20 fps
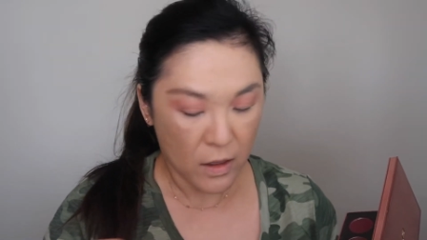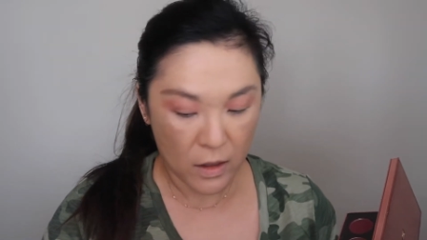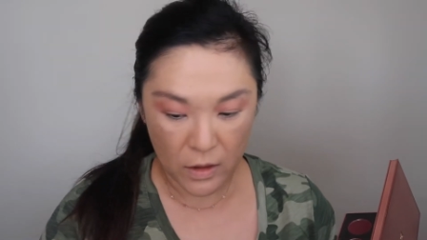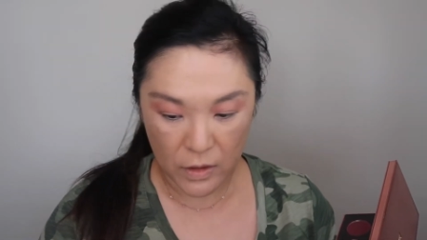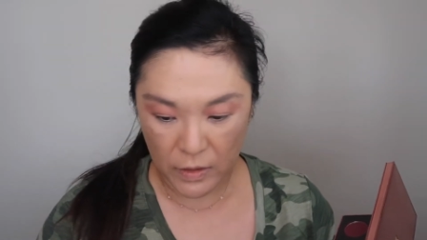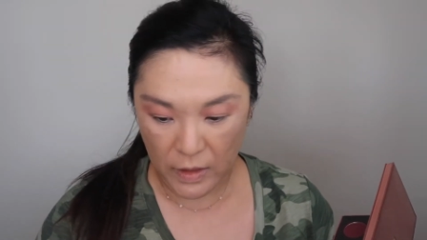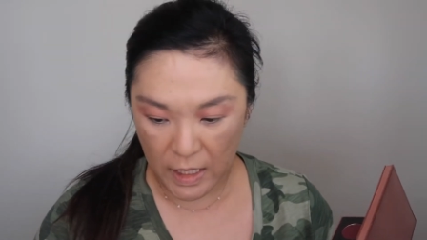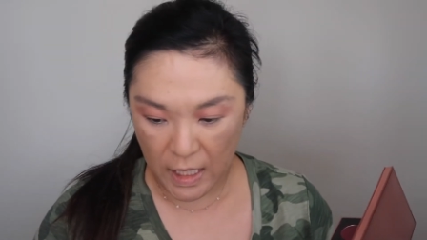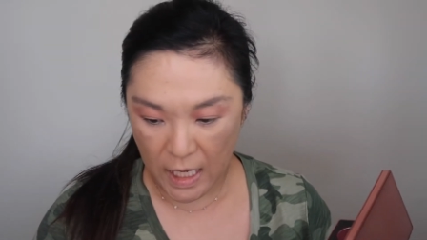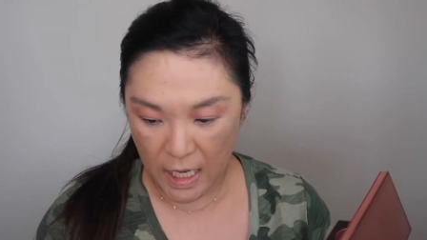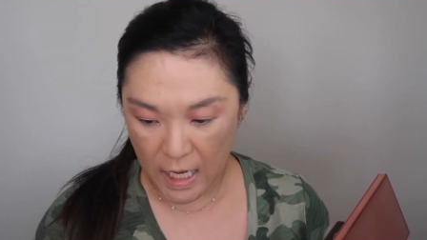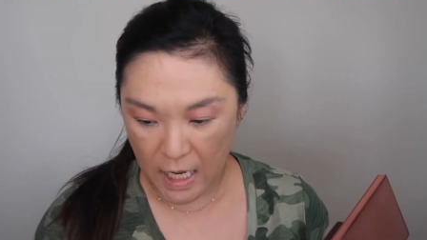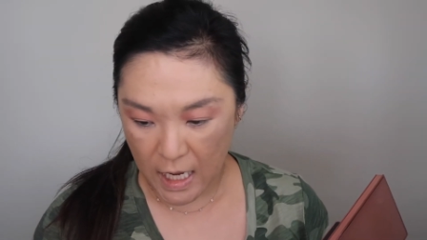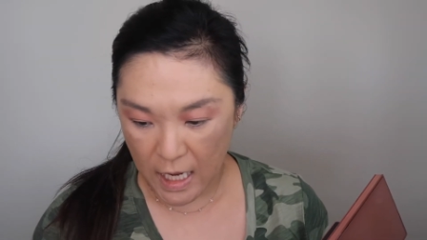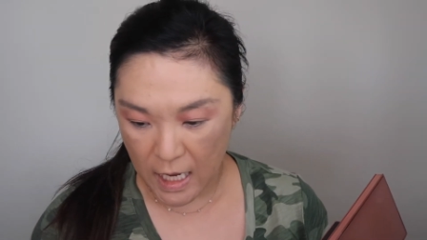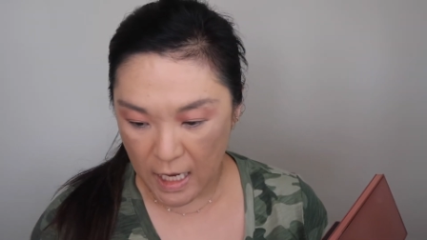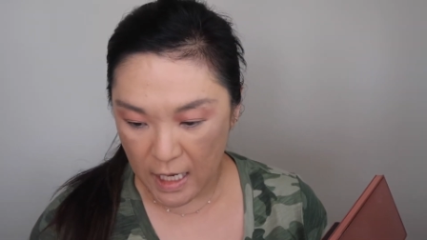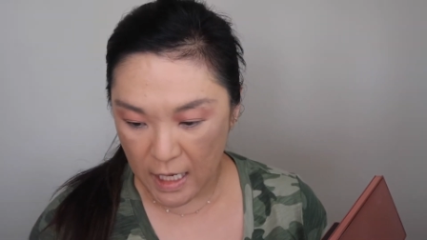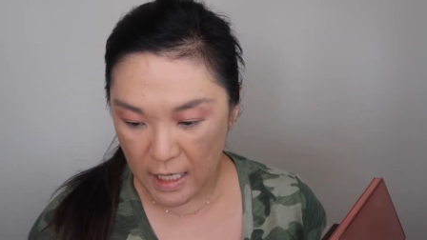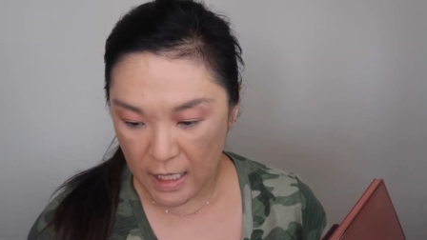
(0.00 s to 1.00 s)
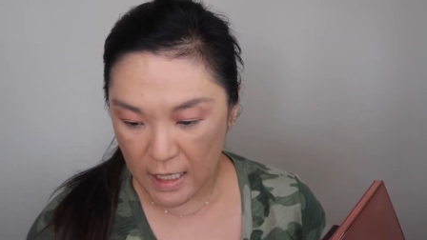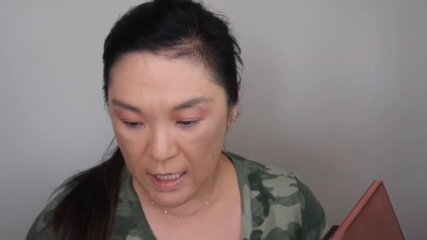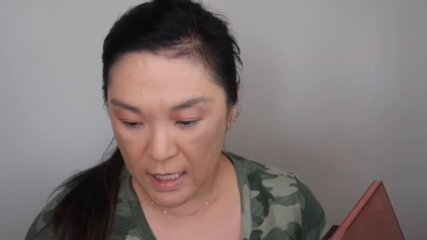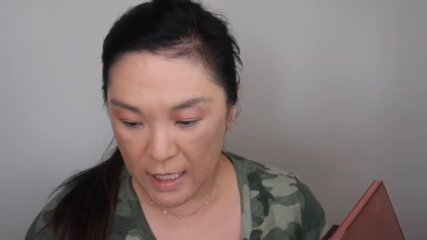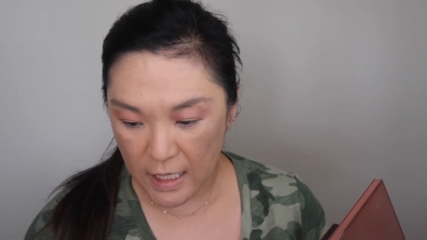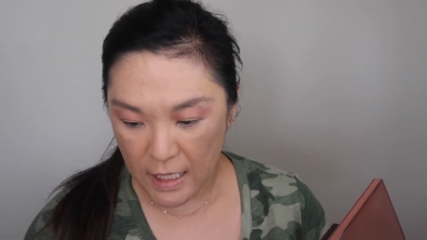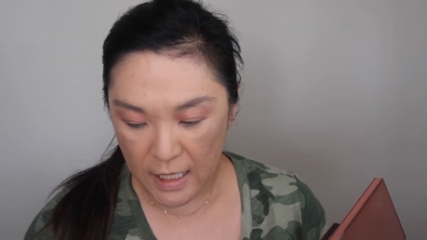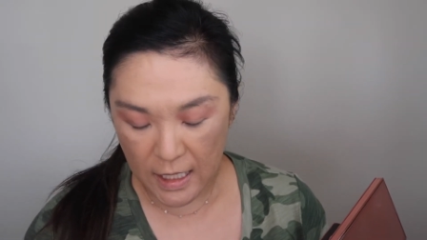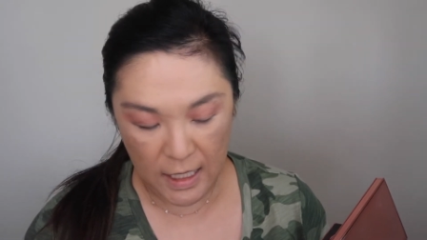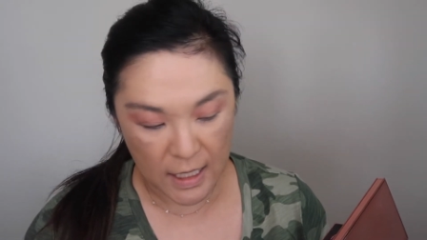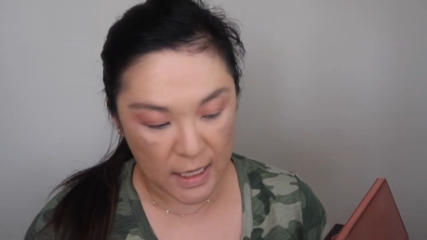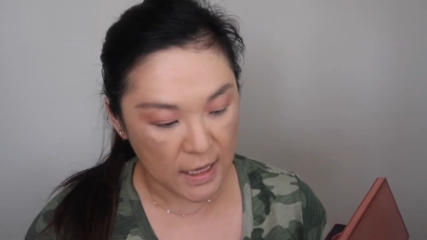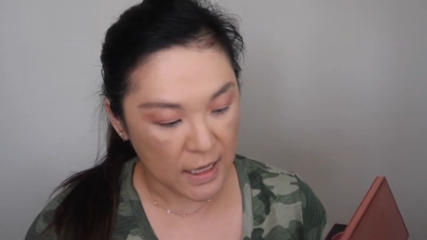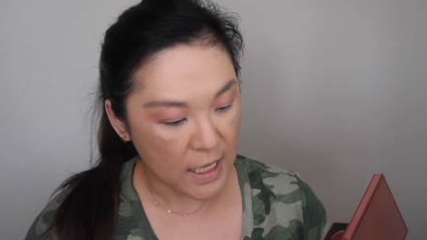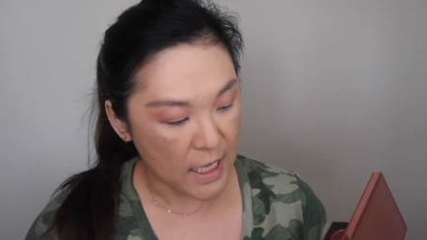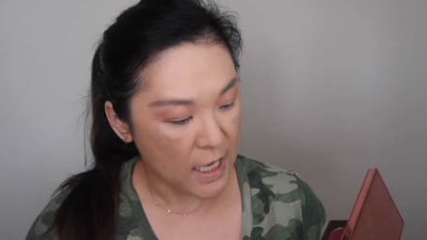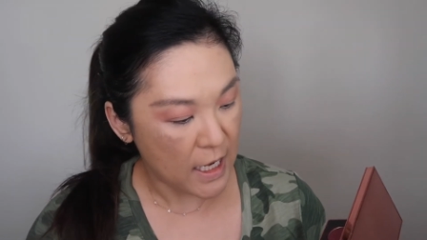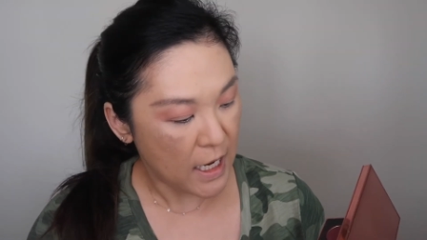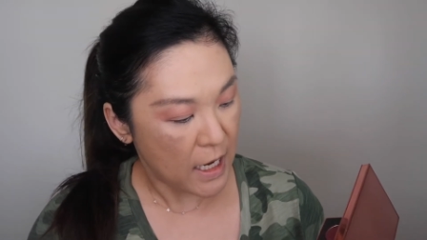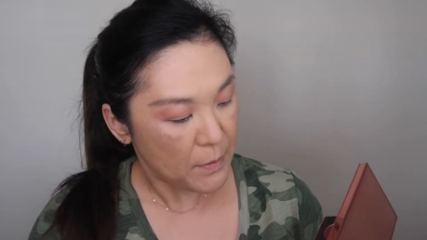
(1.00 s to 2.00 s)
Okay,
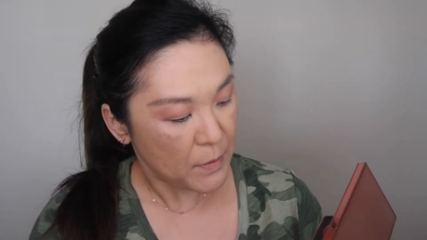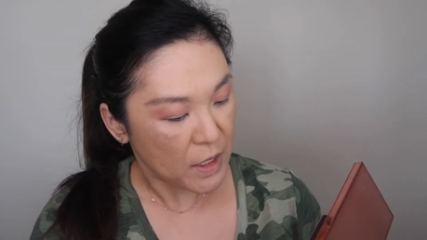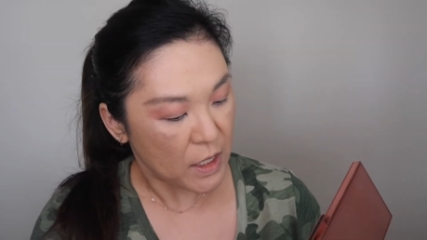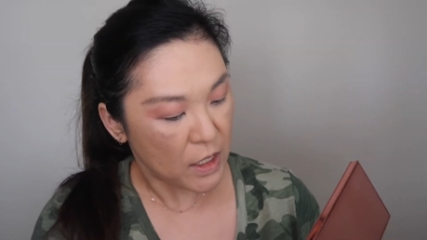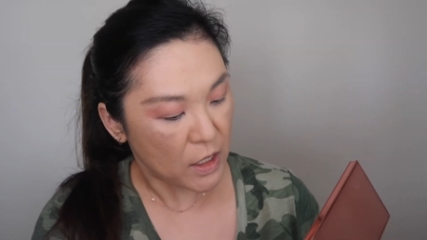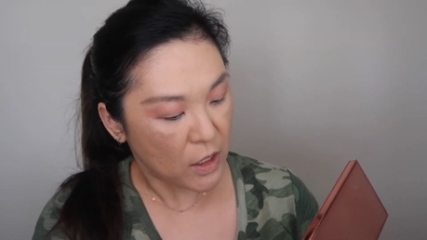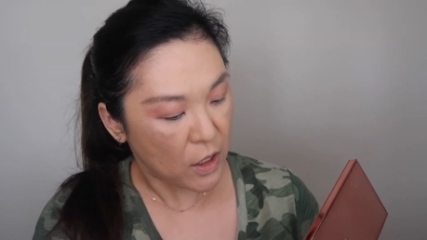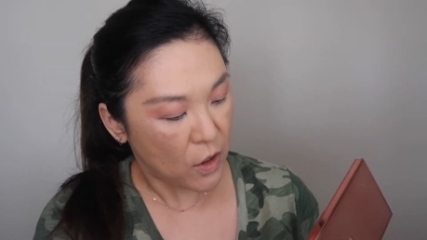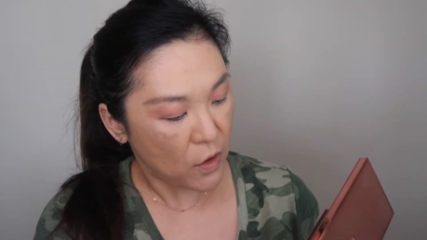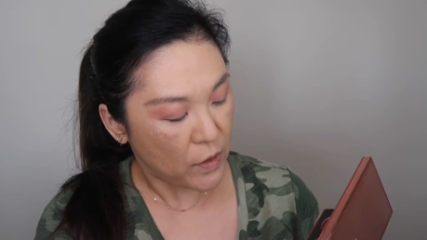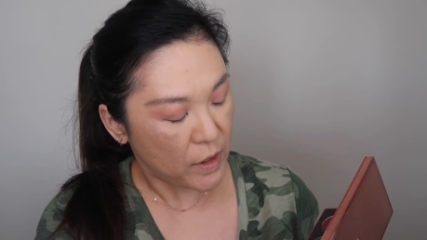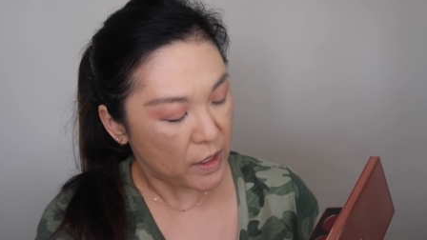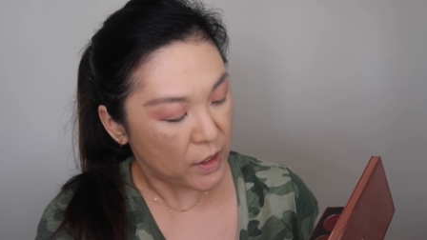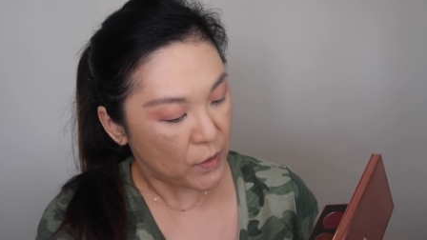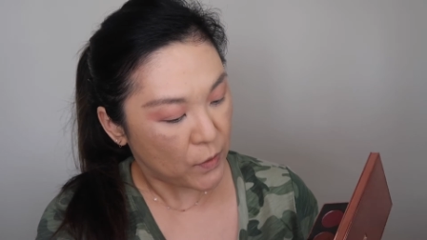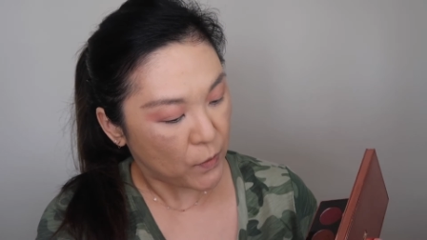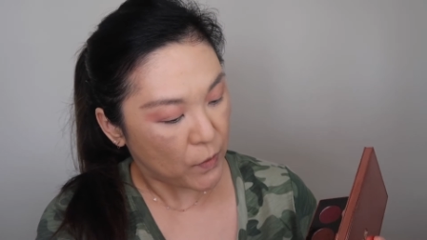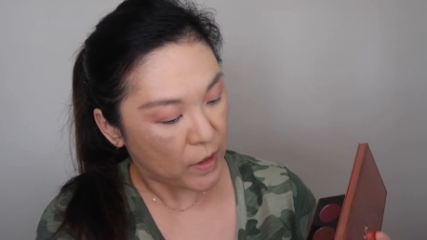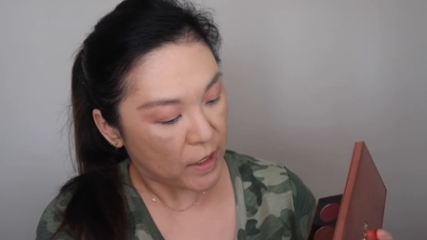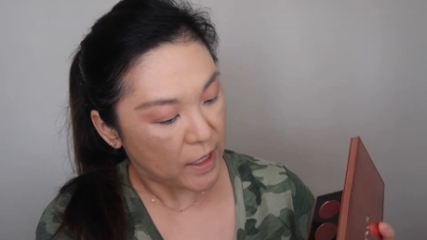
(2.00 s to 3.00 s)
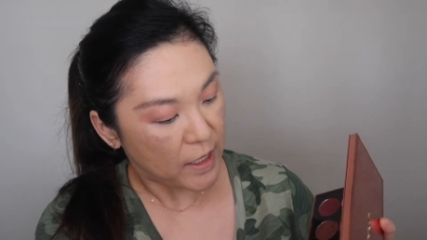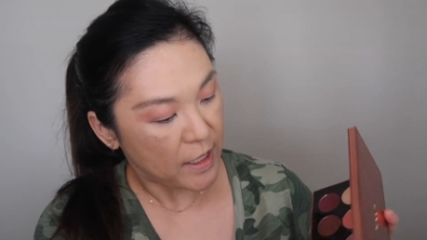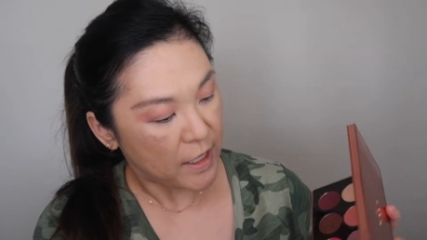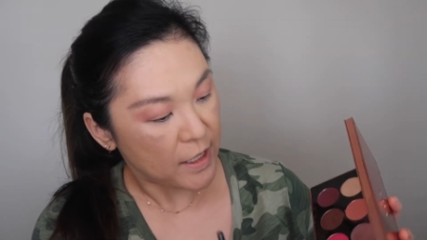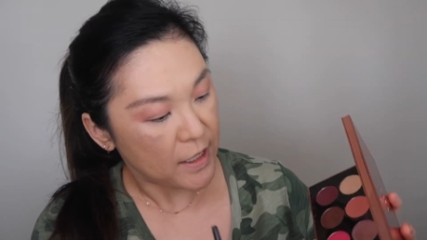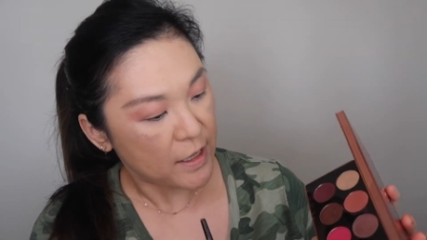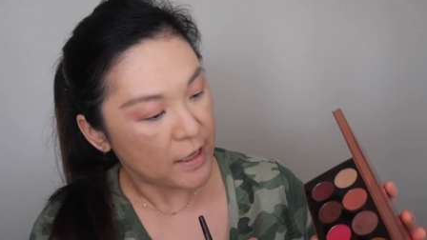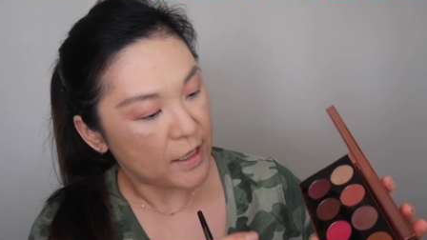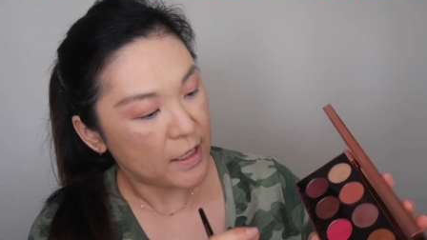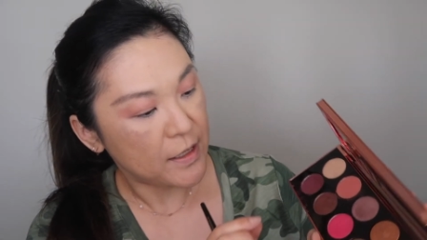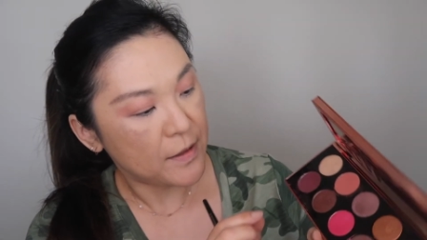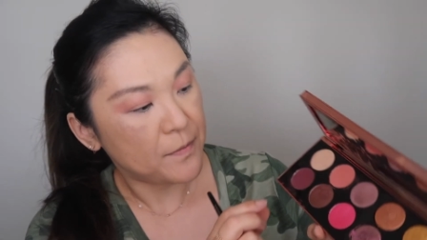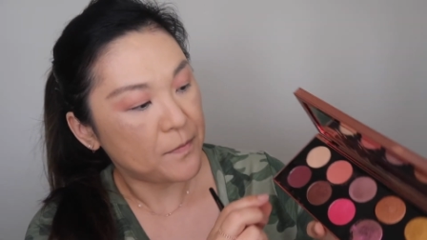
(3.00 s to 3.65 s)
then I'm gonna go in with